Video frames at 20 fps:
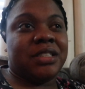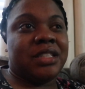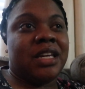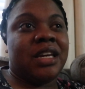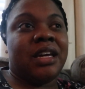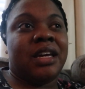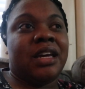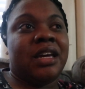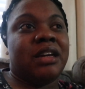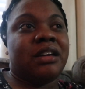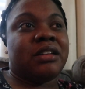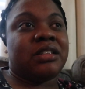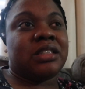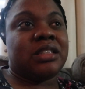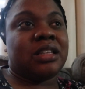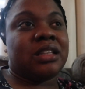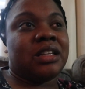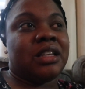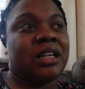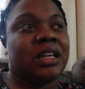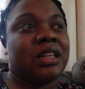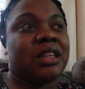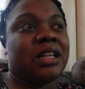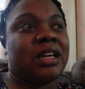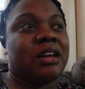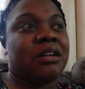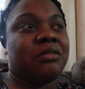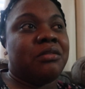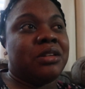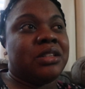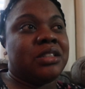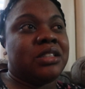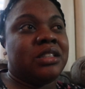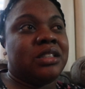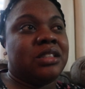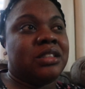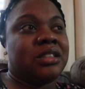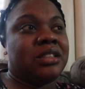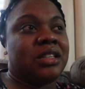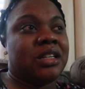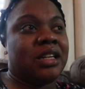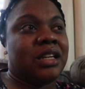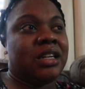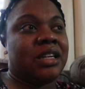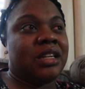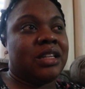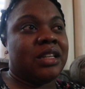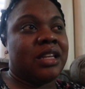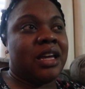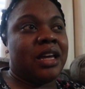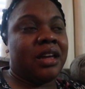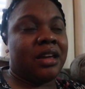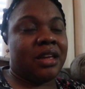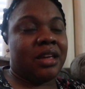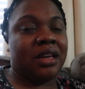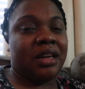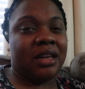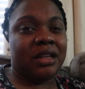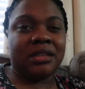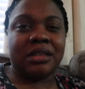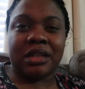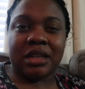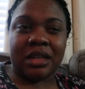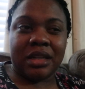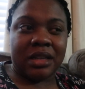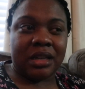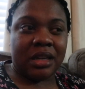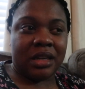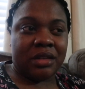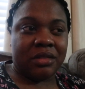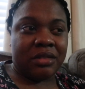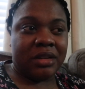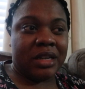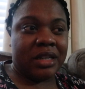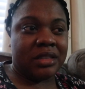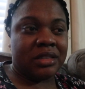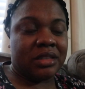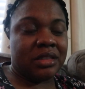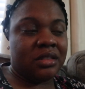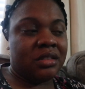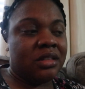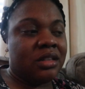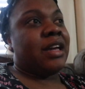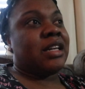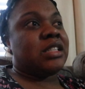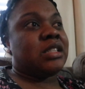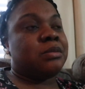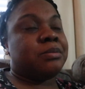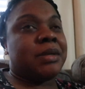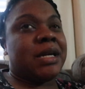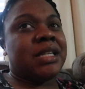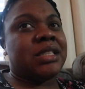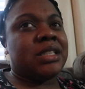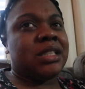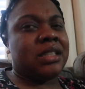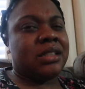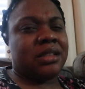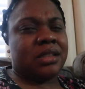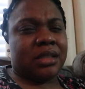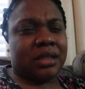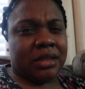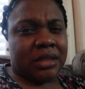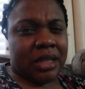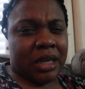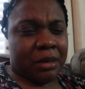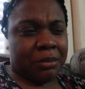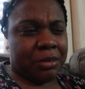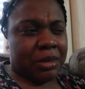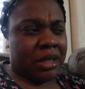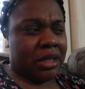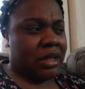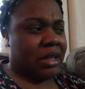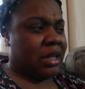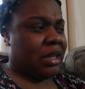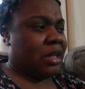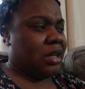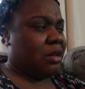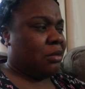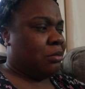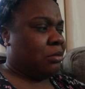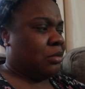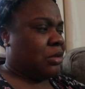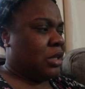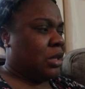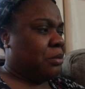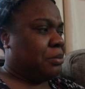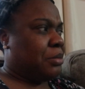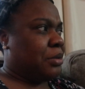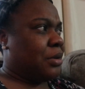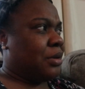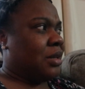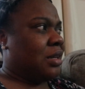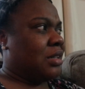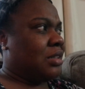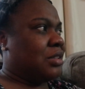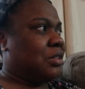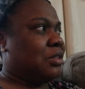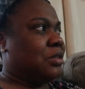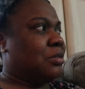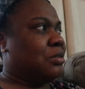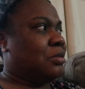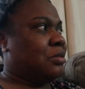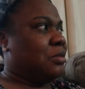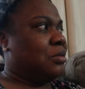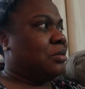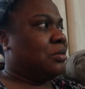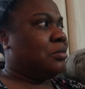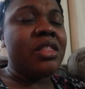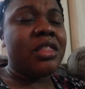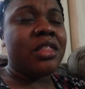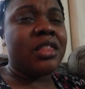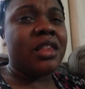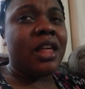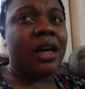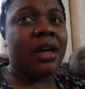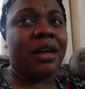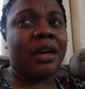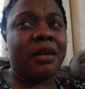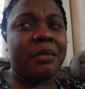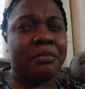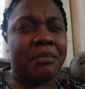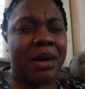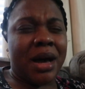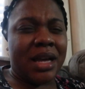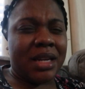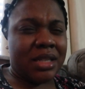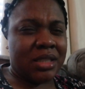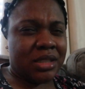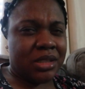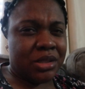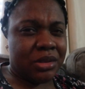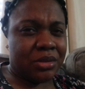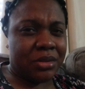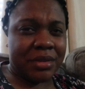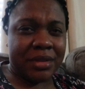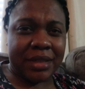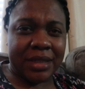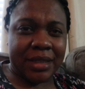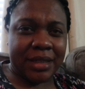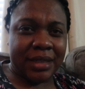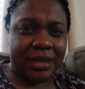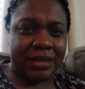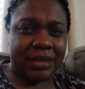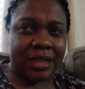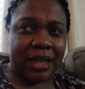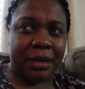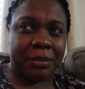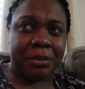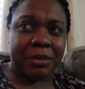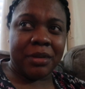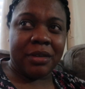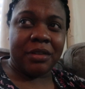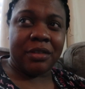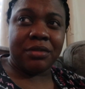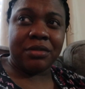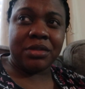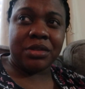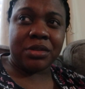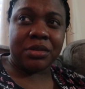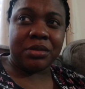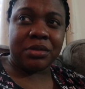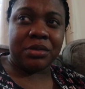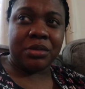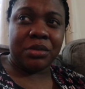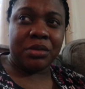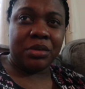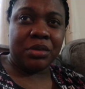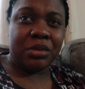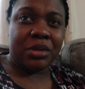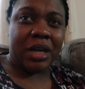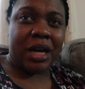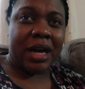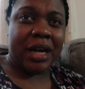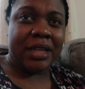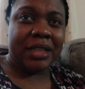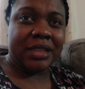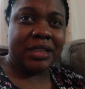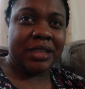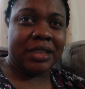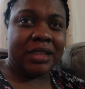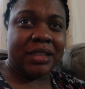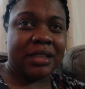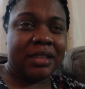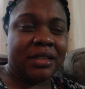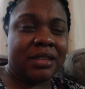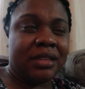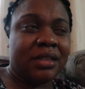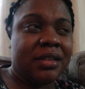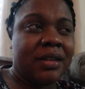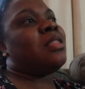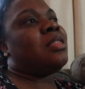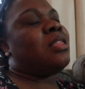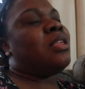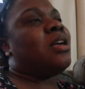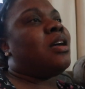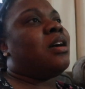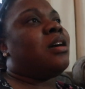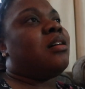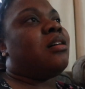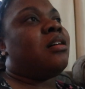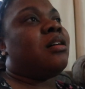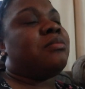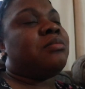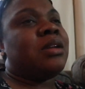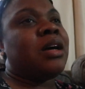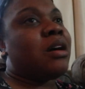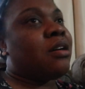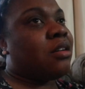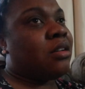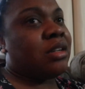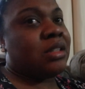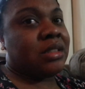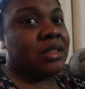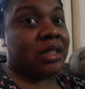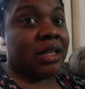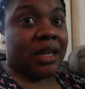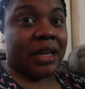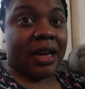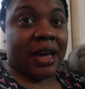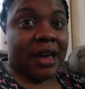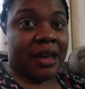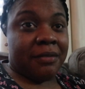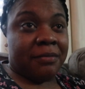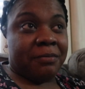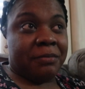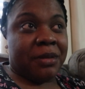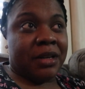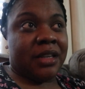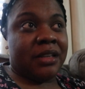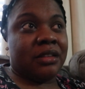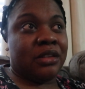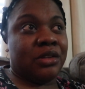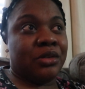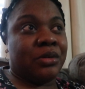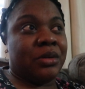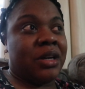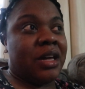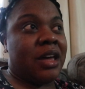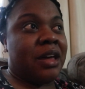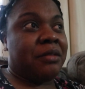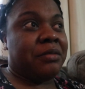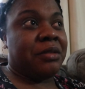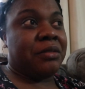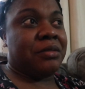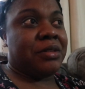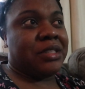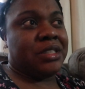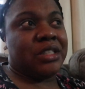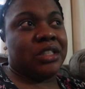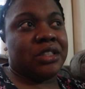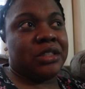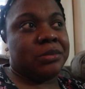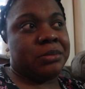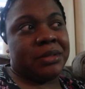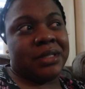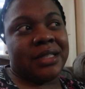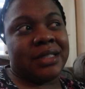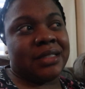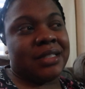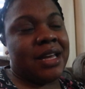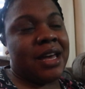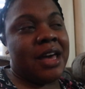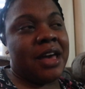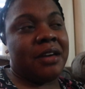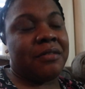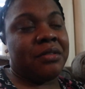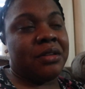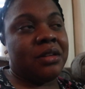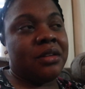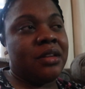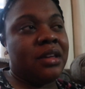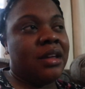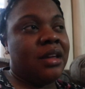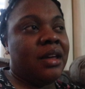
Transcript: a day or something like that, where she's getting that kid-to-kid interaction. Especially since I've been getting deeper into the Montessori type of school idea. Now, I'm not gonna say I have been doing heavy research because I haven't.